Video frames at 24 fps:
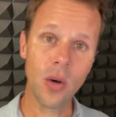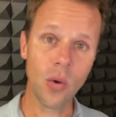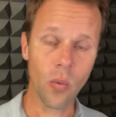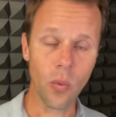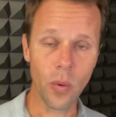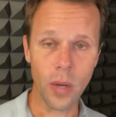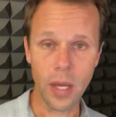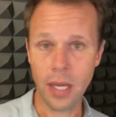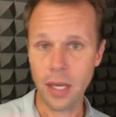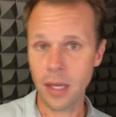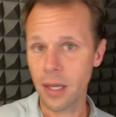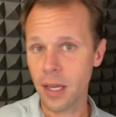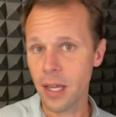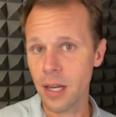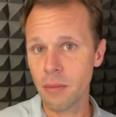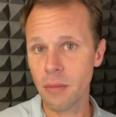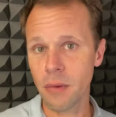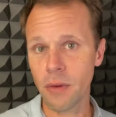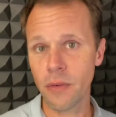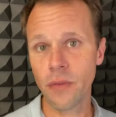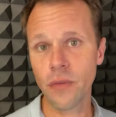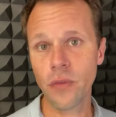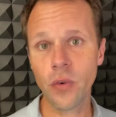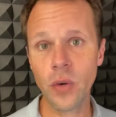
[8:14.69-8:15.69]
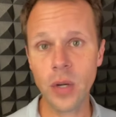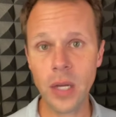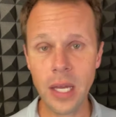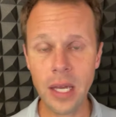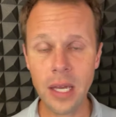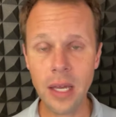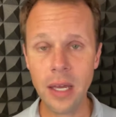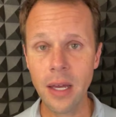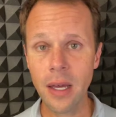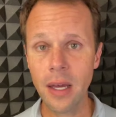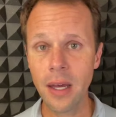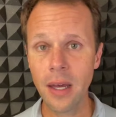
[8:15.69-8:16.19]
We can get them a
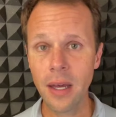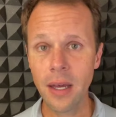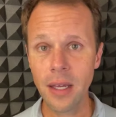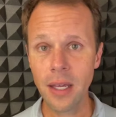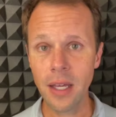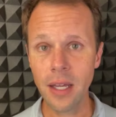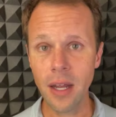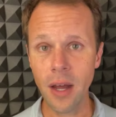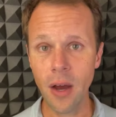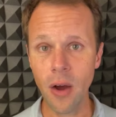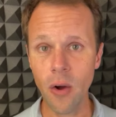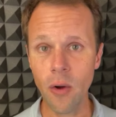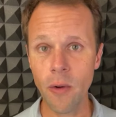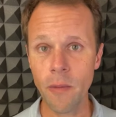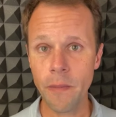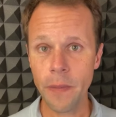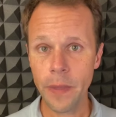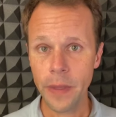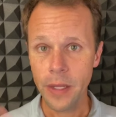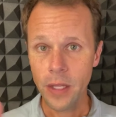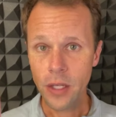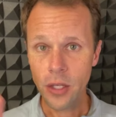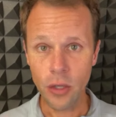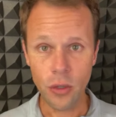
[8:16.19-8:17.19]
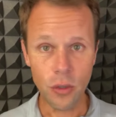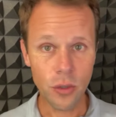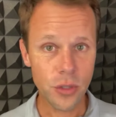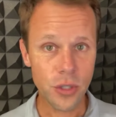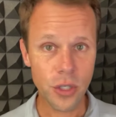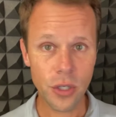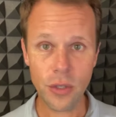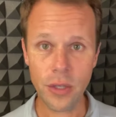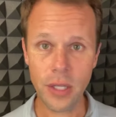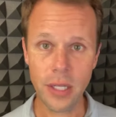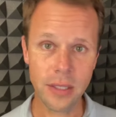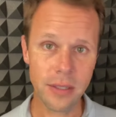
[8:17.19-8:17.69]
free, you know,
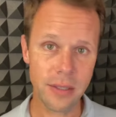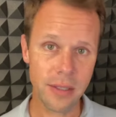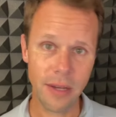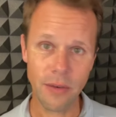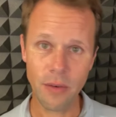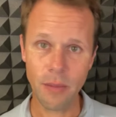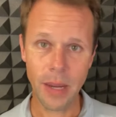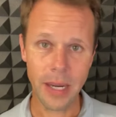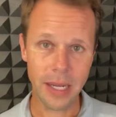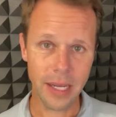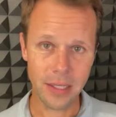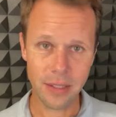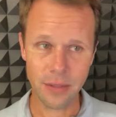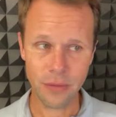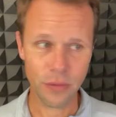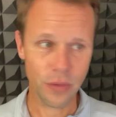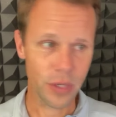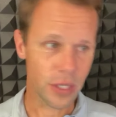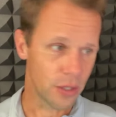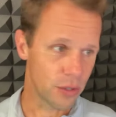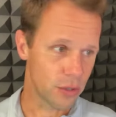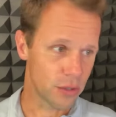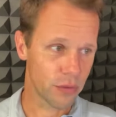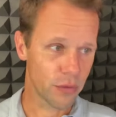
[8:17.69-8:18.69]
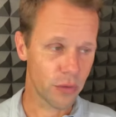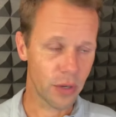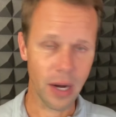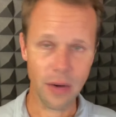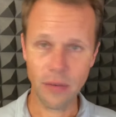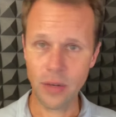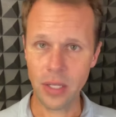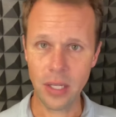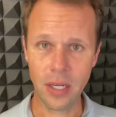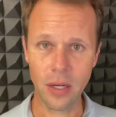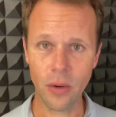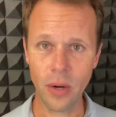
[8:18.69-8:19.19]
user that's, everybody gets a free user for
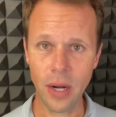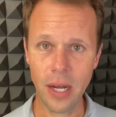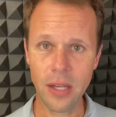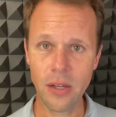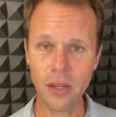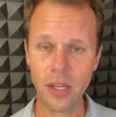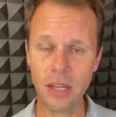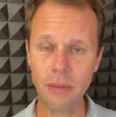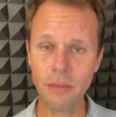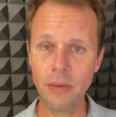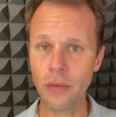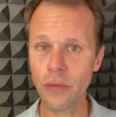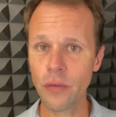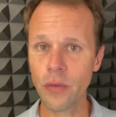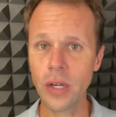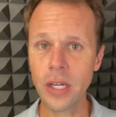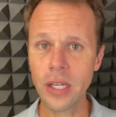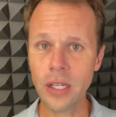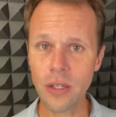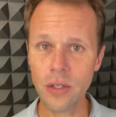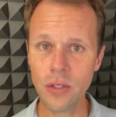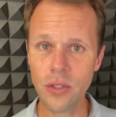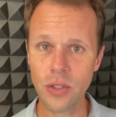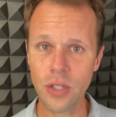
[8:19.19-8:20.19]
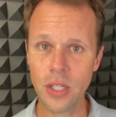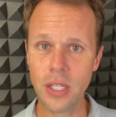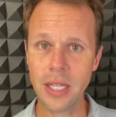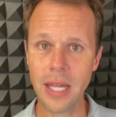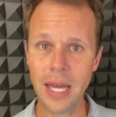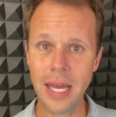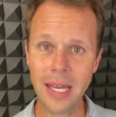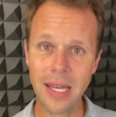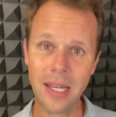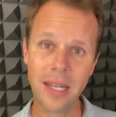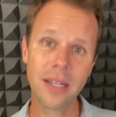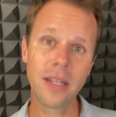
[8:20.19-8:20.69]
everything, right? You can give them a free user that
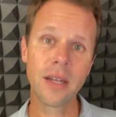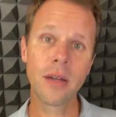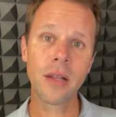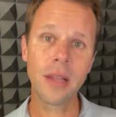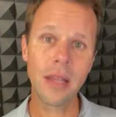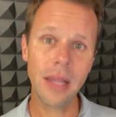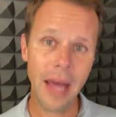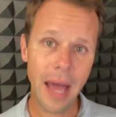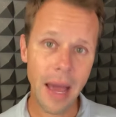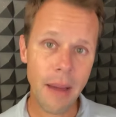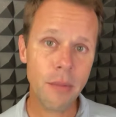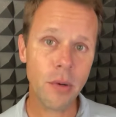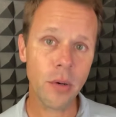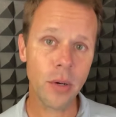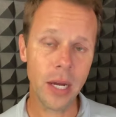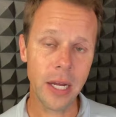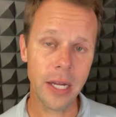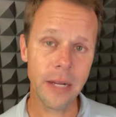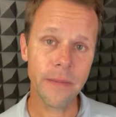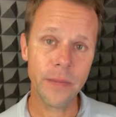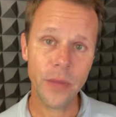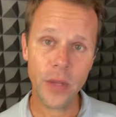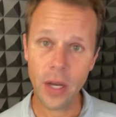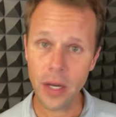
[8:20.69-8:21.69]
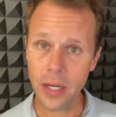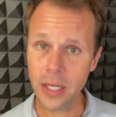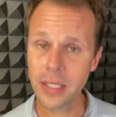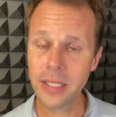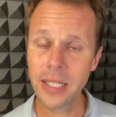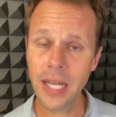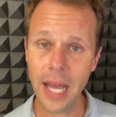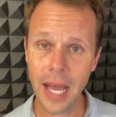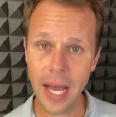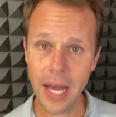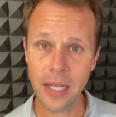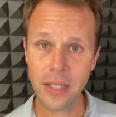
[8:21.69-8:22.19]
they can collaborate on a
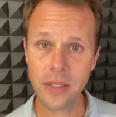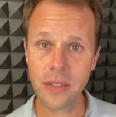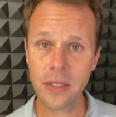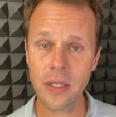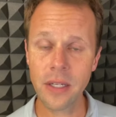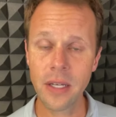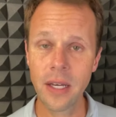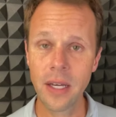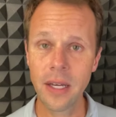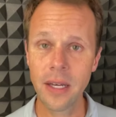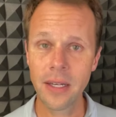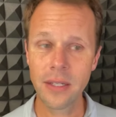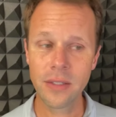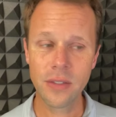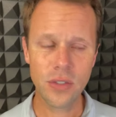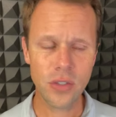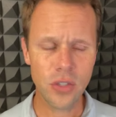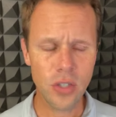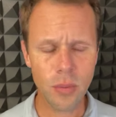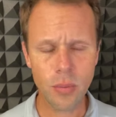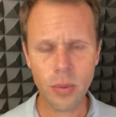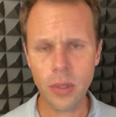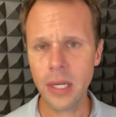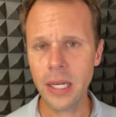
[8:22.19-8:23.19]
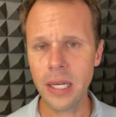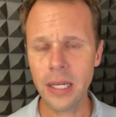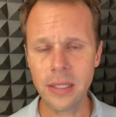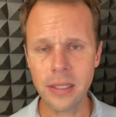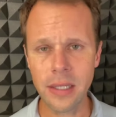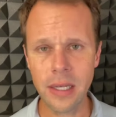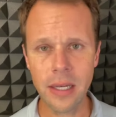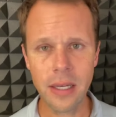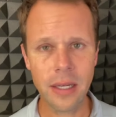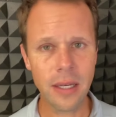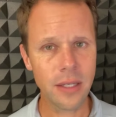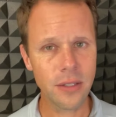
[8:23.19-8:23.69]
task. Super
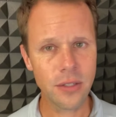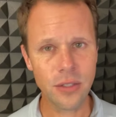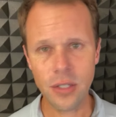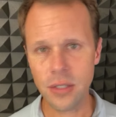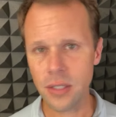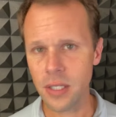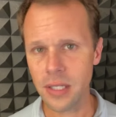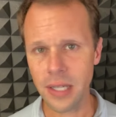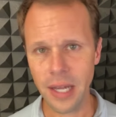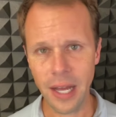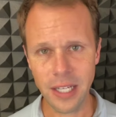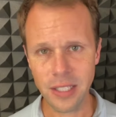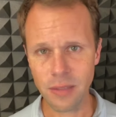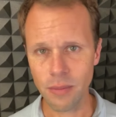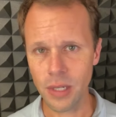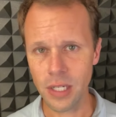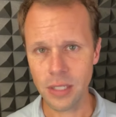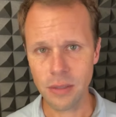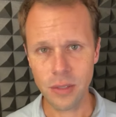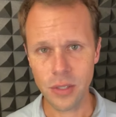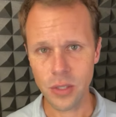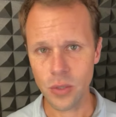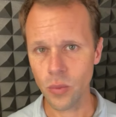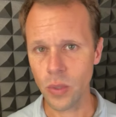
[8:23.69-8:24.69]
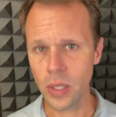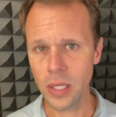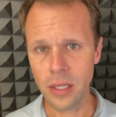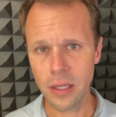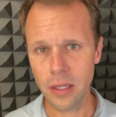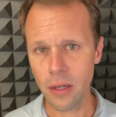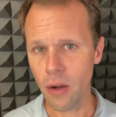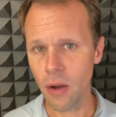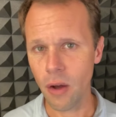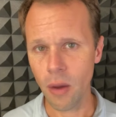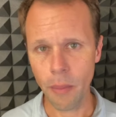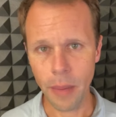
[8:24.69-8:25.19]
easy. It's just a task management suite.
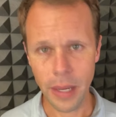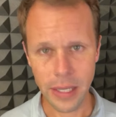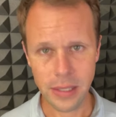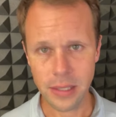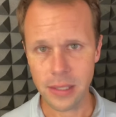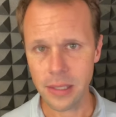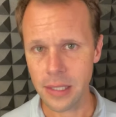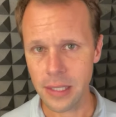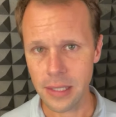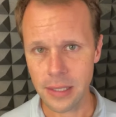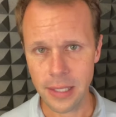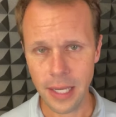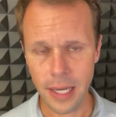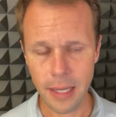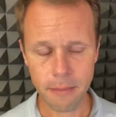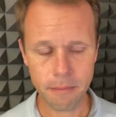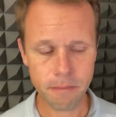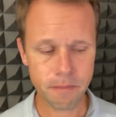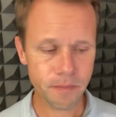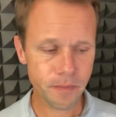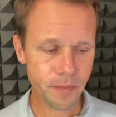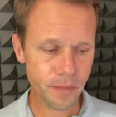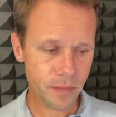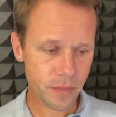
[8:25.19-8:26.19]
They're all basically the same.